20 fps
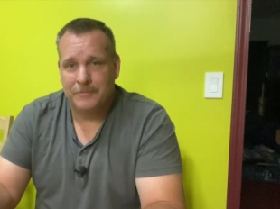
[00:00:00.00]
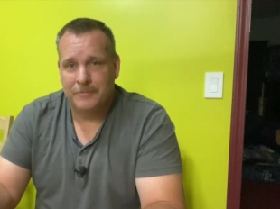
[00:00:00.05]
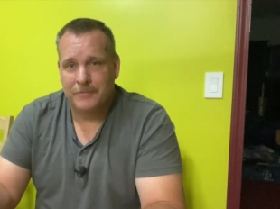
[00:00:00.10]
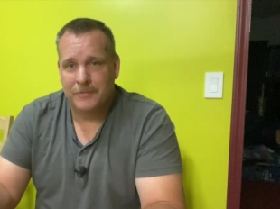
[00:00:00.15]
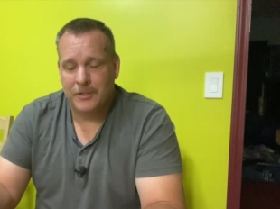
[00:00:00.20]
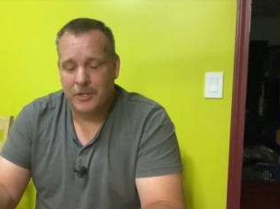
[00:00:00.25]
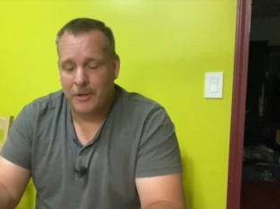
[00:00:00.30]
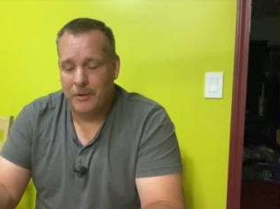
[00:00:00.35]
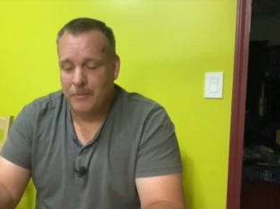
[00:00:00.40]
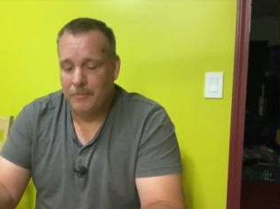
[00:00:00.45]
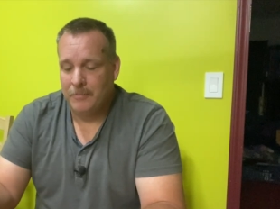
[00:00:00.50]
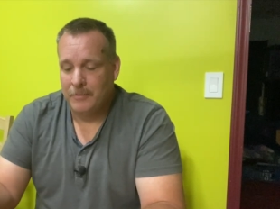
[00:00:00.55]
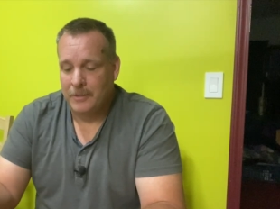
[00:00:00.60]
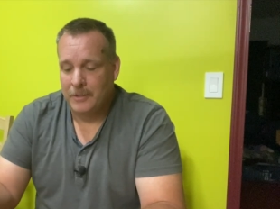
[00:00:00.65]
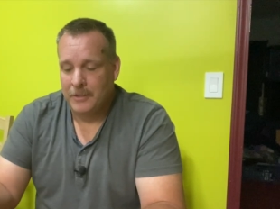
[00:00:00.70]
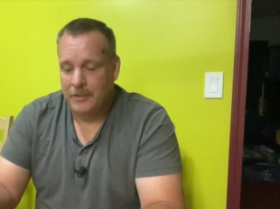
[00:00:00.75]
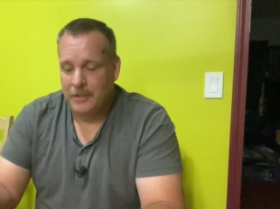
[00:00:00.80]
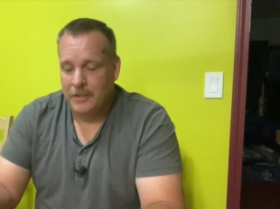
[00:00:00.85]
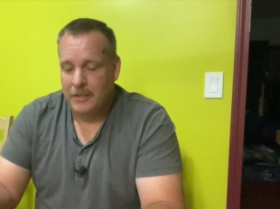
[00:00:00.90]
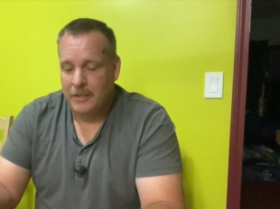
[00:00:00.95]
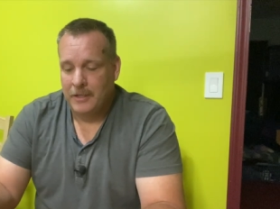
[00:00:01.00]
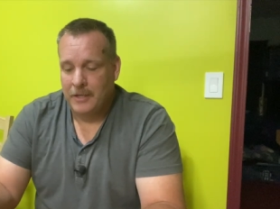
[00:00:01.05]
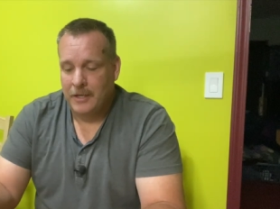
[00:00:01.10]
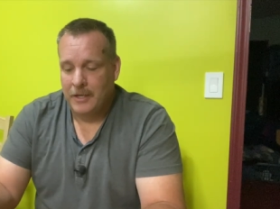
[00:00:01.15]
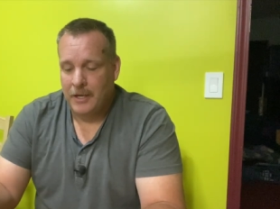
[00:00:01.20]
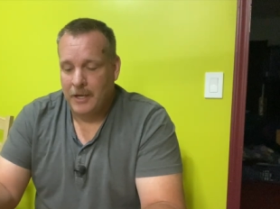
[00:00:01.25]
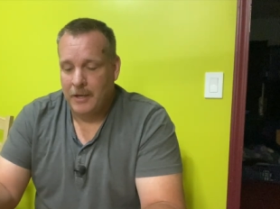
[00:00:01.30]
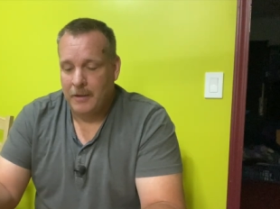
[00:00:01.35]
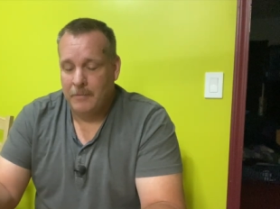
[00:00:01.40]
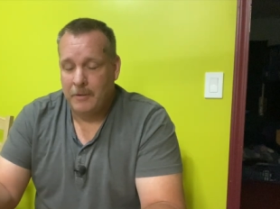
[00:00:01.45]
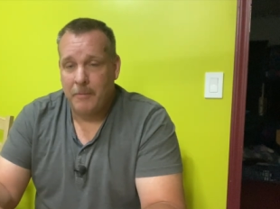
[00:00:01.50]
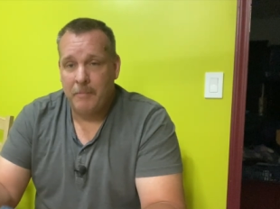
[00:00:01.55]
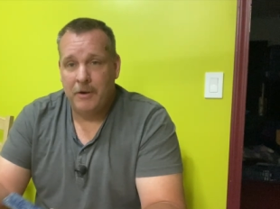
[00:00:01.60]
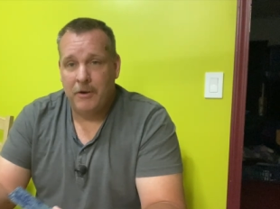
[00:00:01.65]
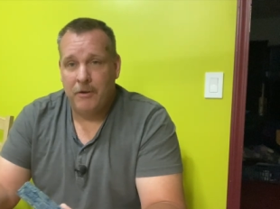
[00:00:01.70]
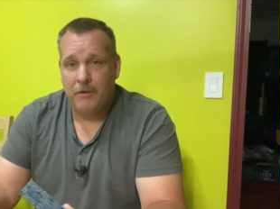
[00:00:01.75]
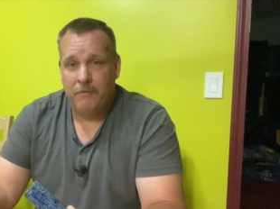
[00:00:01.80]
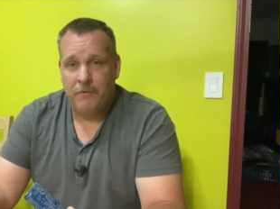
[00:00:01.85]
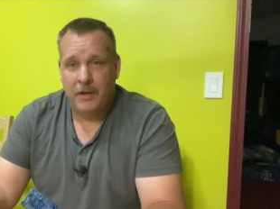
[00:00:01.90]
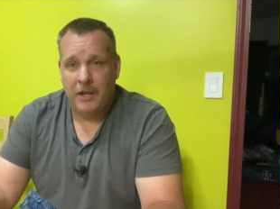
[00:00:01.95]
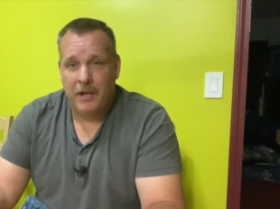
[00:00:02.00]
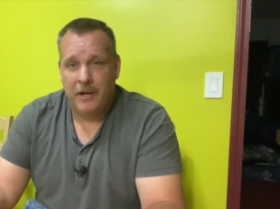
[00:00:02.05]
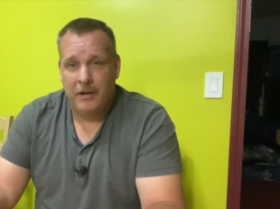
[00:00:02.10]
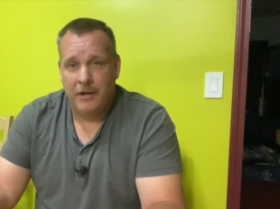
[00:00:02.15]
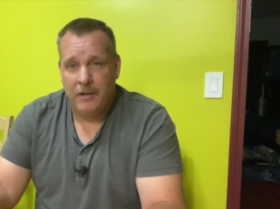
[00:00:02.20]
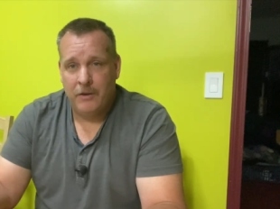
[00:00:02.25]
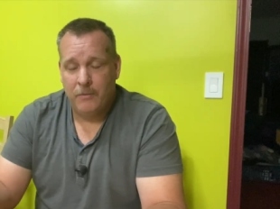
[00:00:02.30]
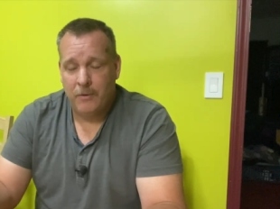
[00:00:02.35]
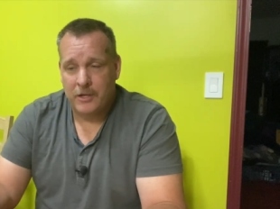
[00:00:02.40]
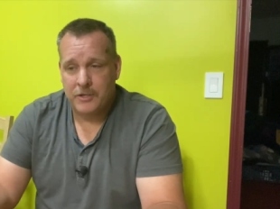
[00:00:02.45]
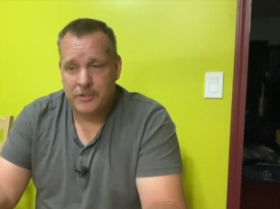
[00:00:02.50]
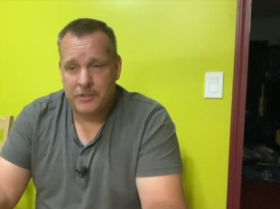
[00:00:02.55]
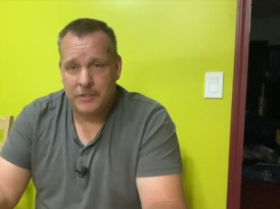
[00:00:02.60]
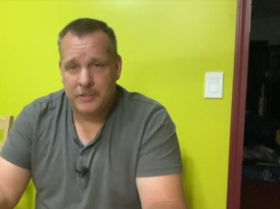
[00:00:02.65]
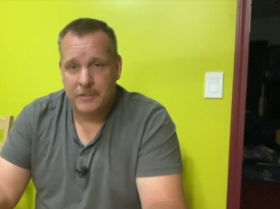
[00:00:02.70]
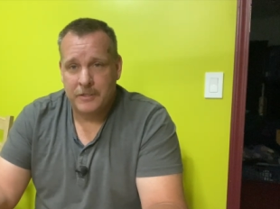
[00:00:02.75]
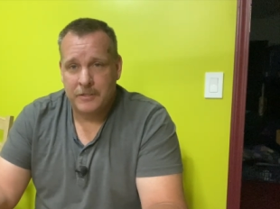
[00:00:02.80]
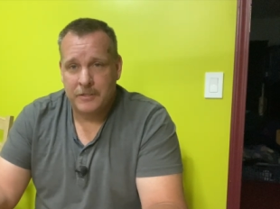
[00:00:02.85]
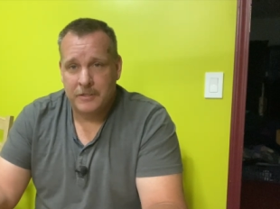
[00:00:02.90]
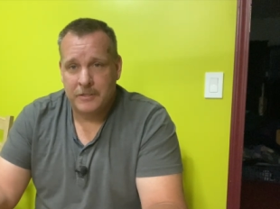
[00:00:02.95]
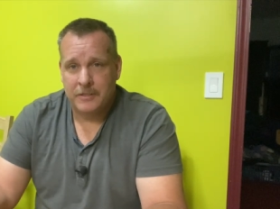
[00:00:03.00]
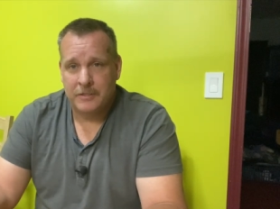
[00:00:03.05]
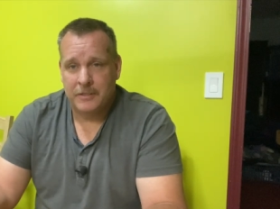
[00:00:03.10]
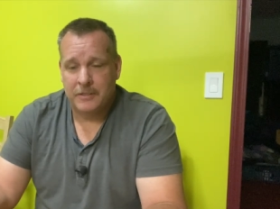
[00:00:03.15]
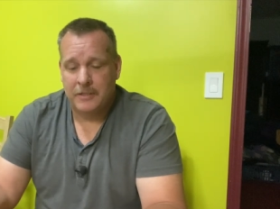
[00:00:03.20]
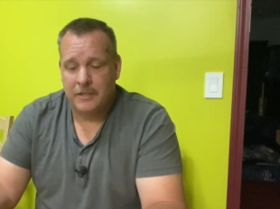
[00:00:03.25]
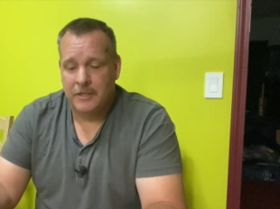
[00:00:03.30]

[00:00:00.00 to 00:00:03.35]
So uh, let me know if you got any questions.